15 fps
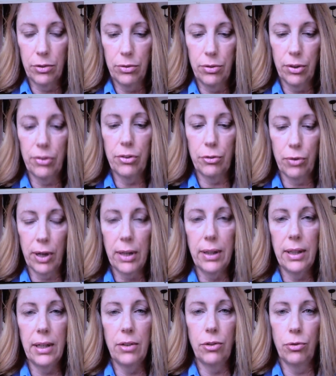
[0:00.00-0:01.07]
just
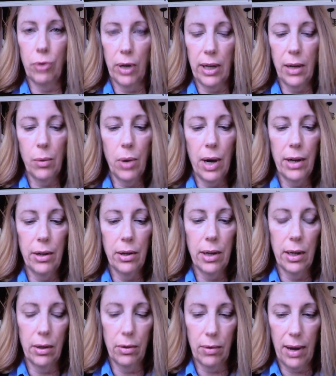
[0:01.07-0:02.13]
strictly drinking water
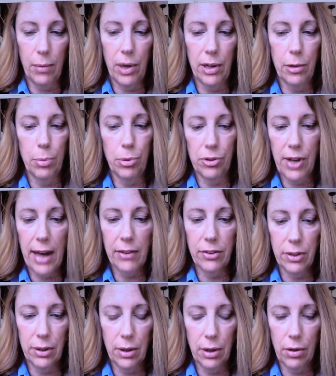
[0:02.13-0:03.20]
and groundwater
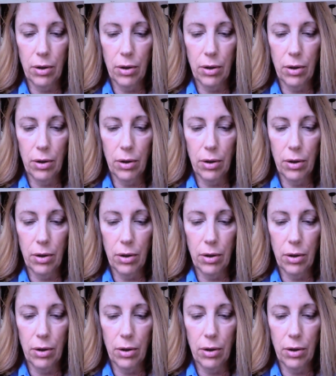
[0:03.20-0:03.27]
protection